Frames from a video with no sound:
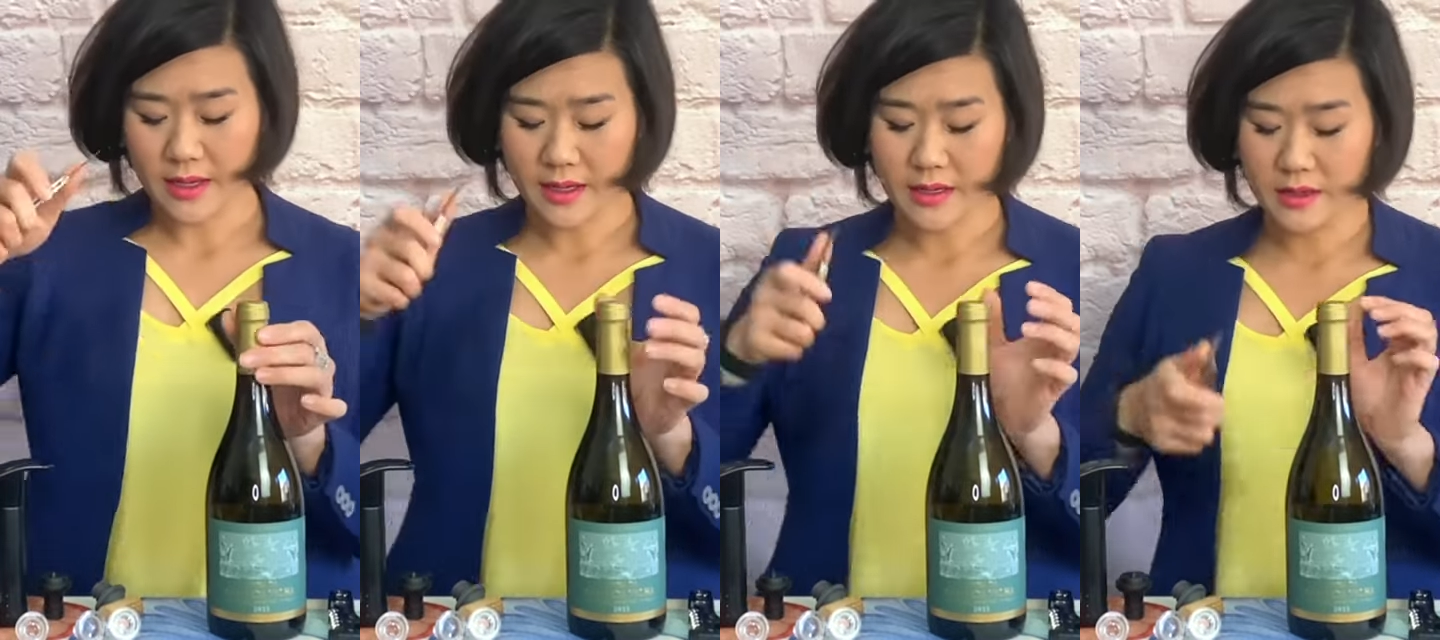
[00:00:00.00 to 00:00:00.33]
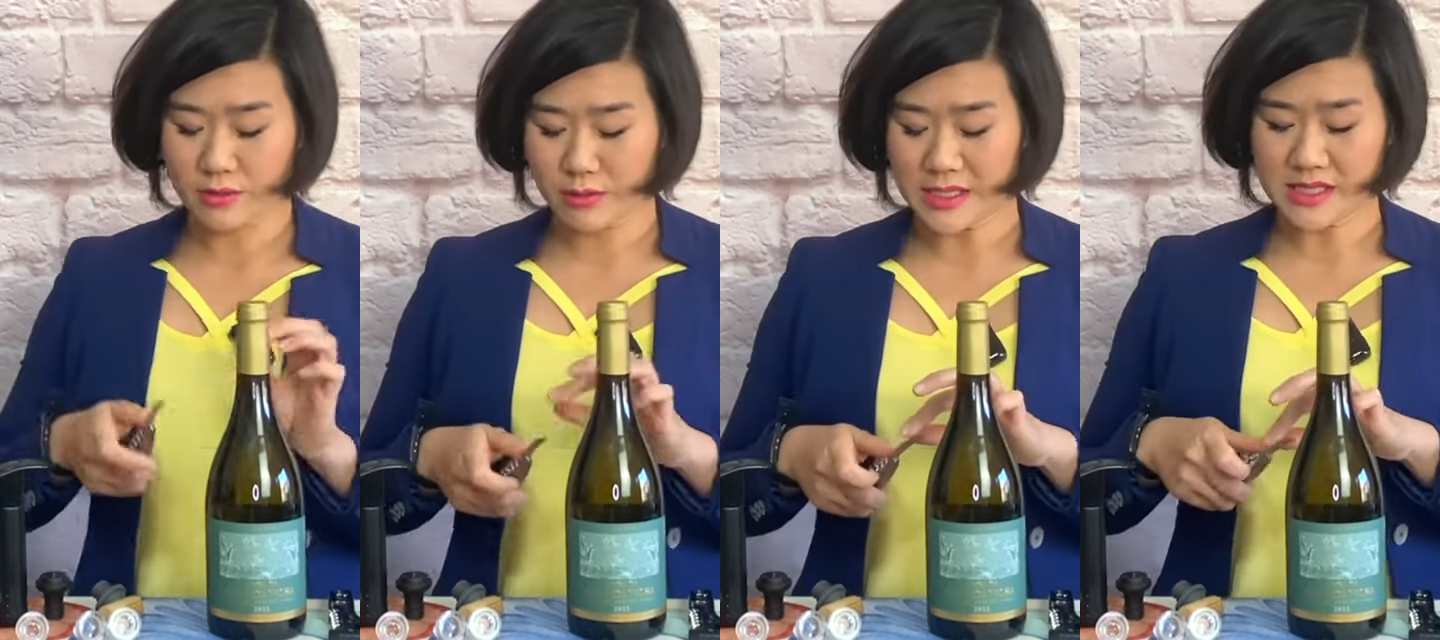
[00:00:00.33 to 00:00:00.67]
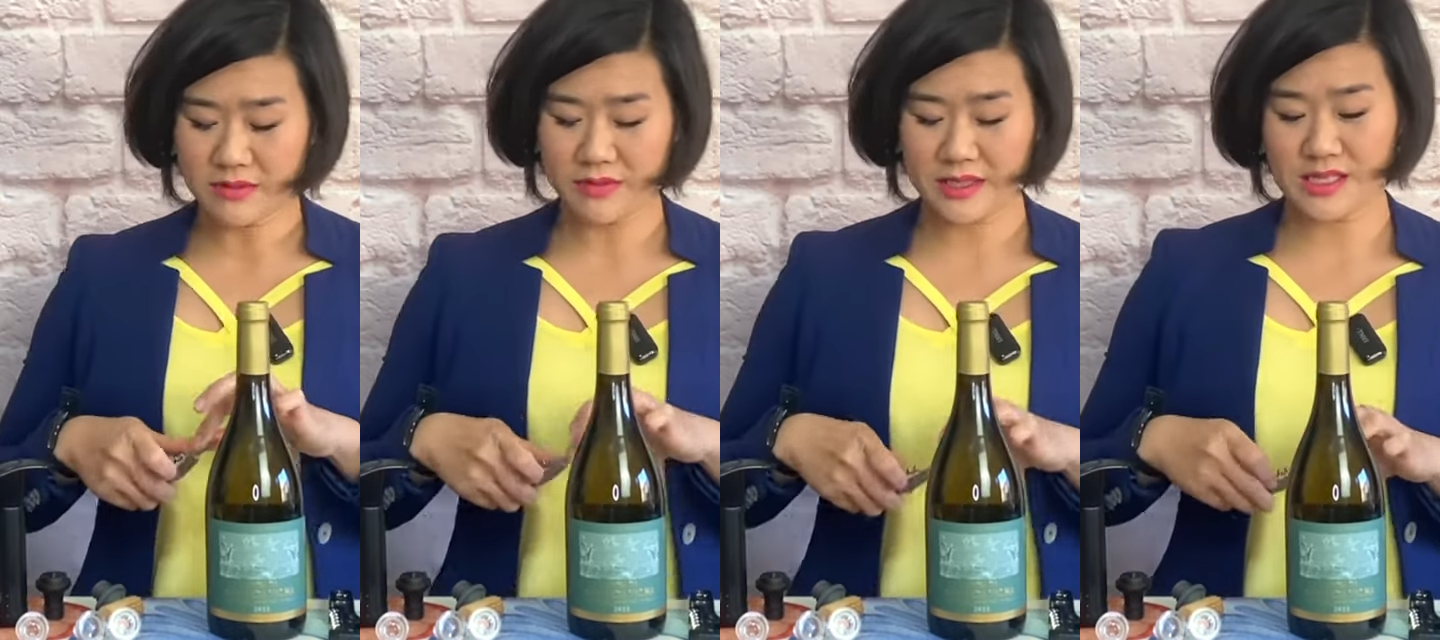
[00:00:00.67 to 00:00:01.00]
And the
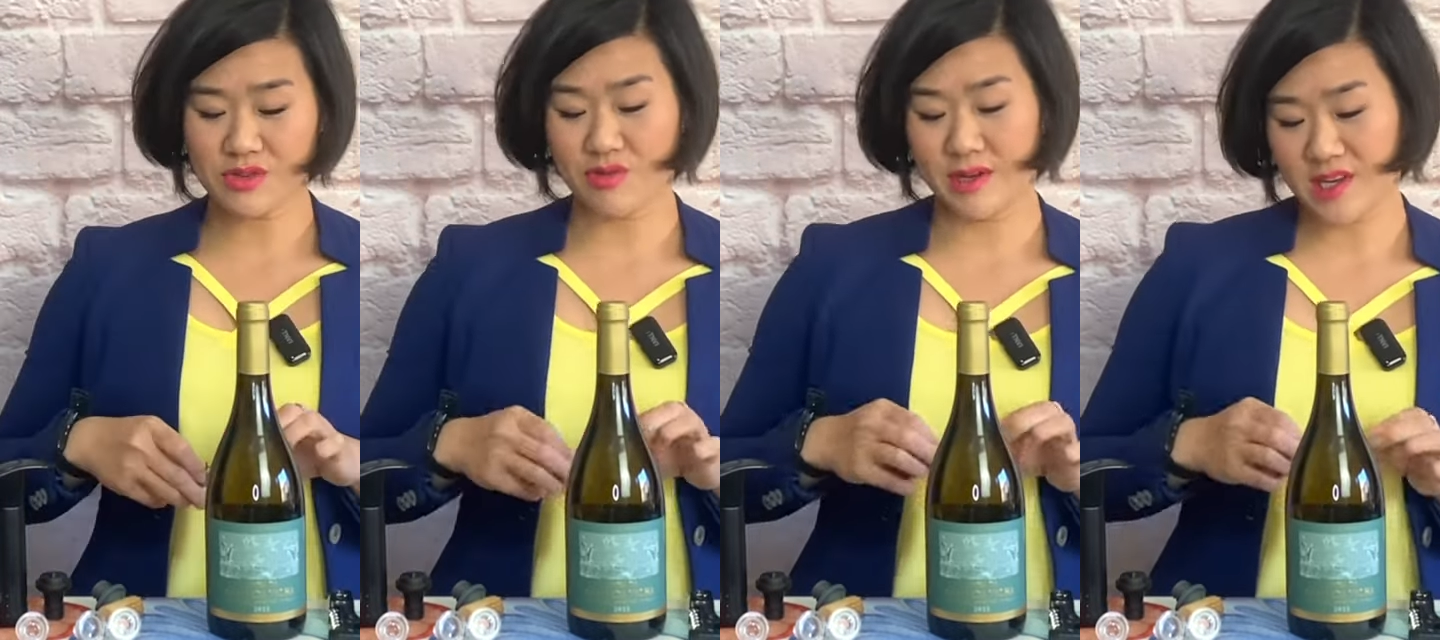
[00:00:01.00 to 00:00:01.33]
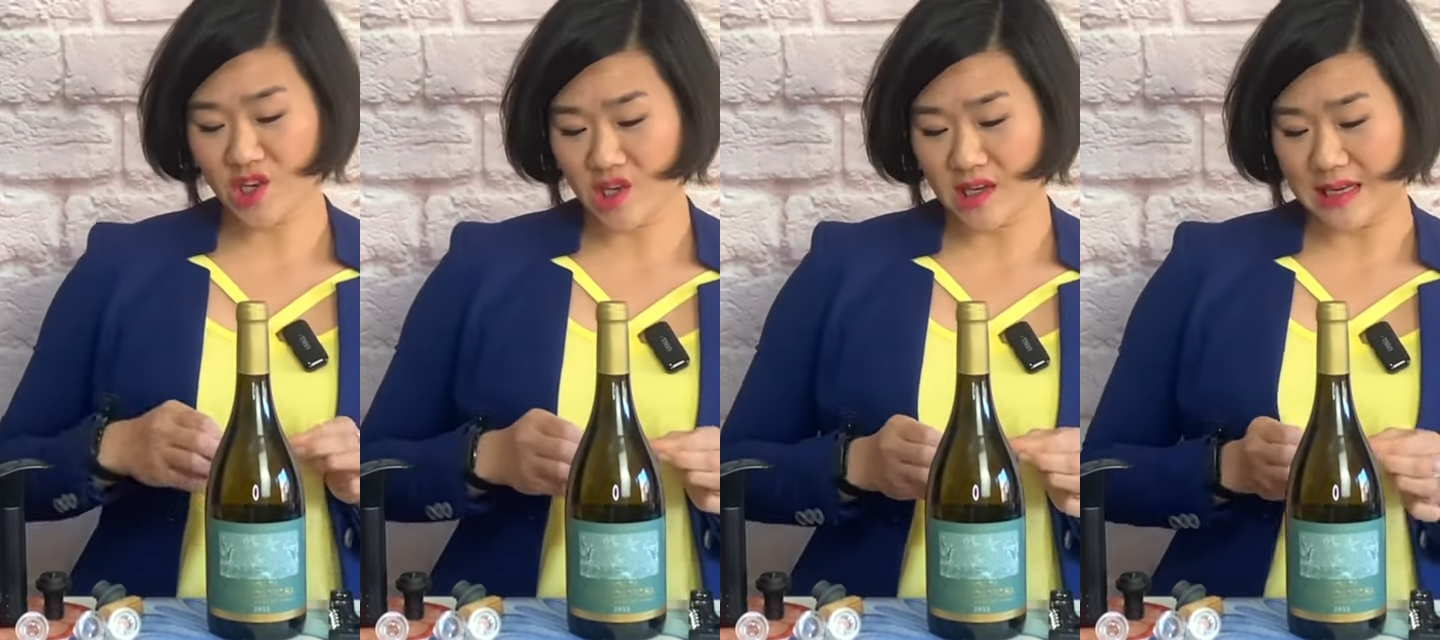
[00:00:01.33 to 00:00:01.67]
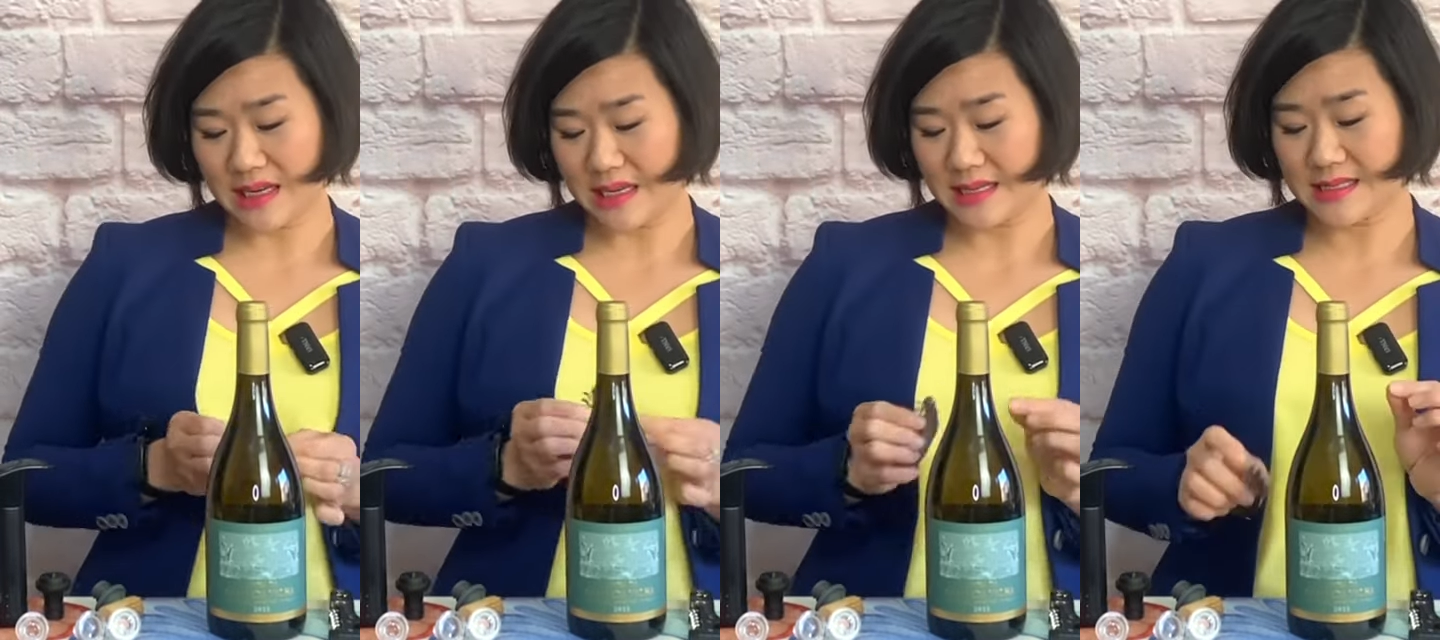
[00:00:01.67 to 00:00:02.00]
reason for this
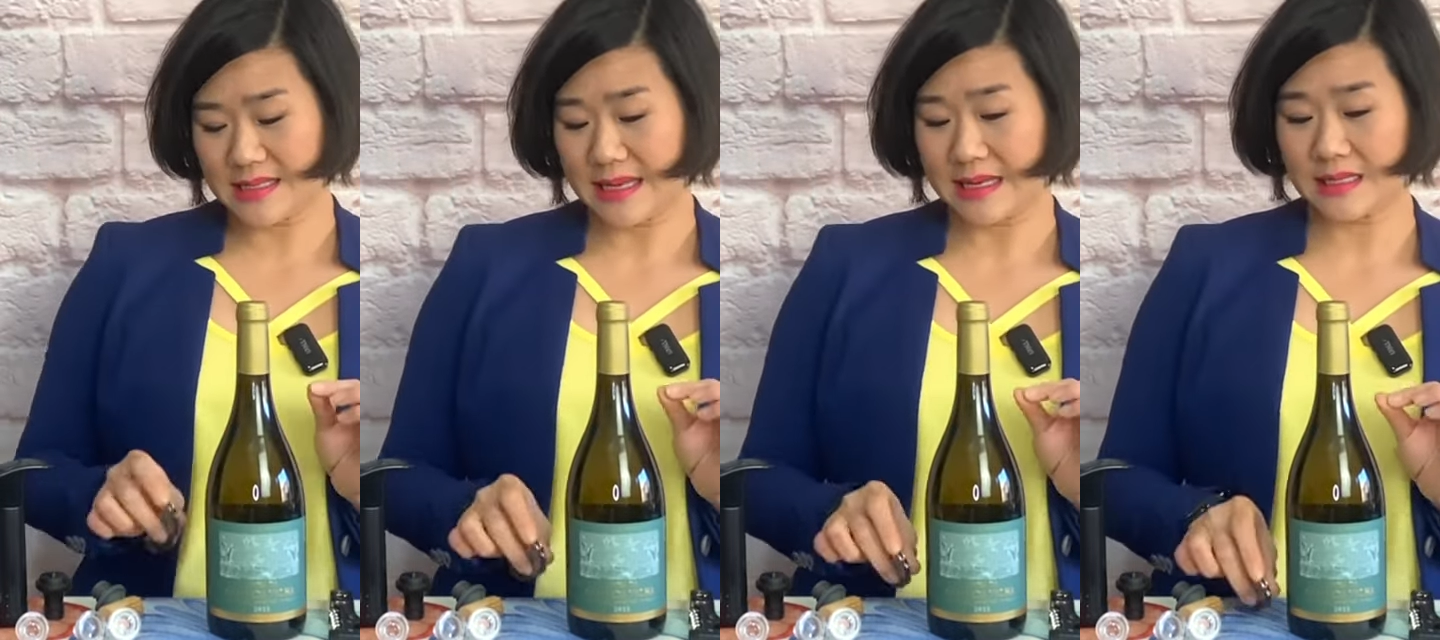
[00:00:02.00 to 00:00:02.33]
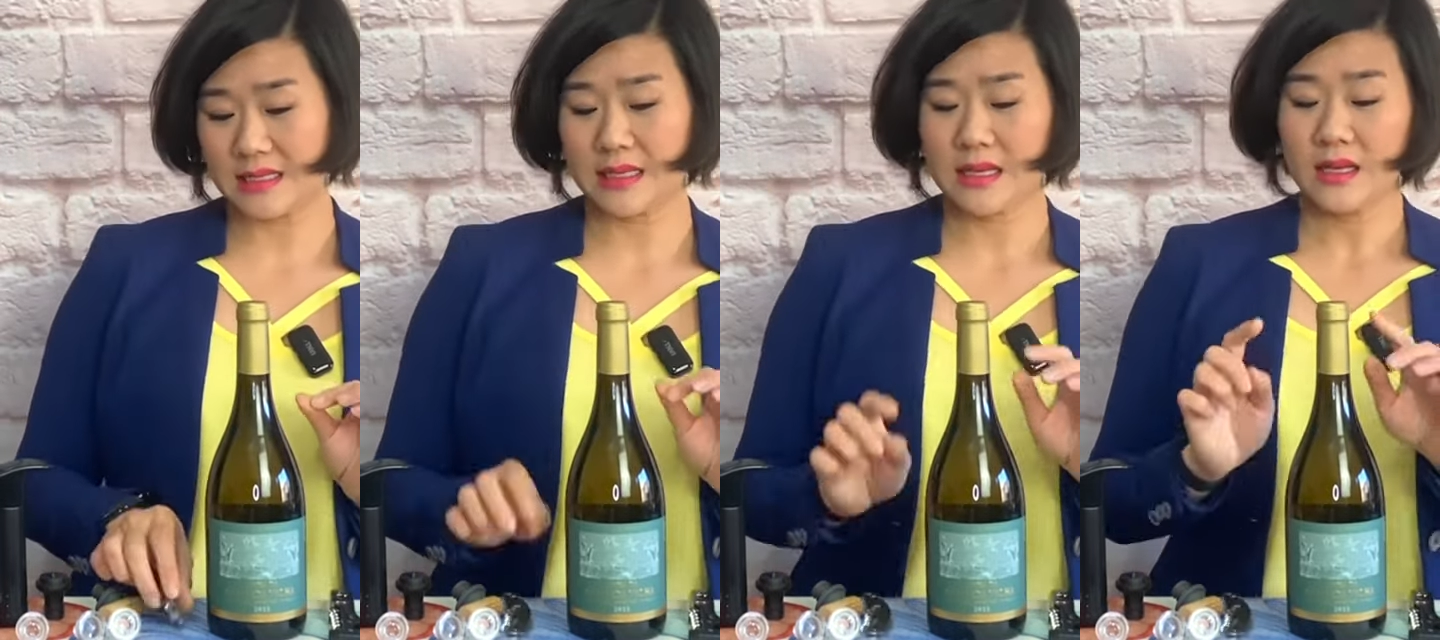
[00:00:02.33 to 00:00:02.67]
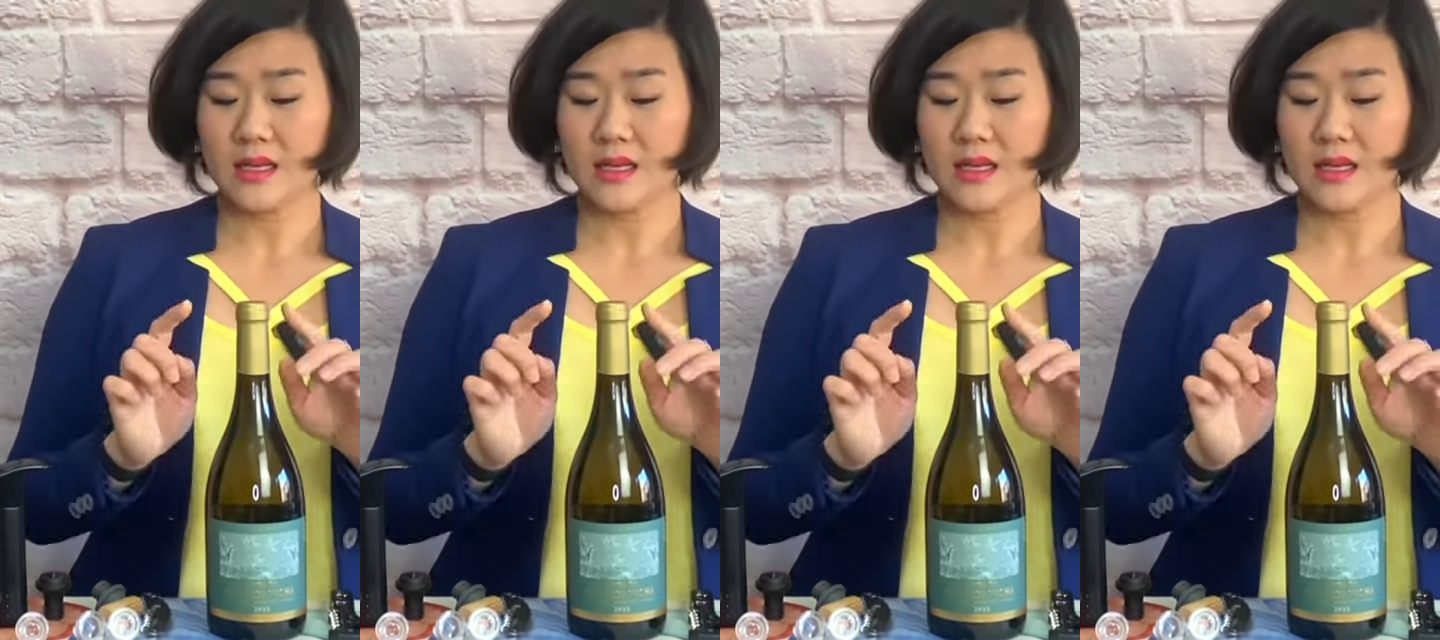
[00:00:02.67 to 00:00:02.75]
traditionally is that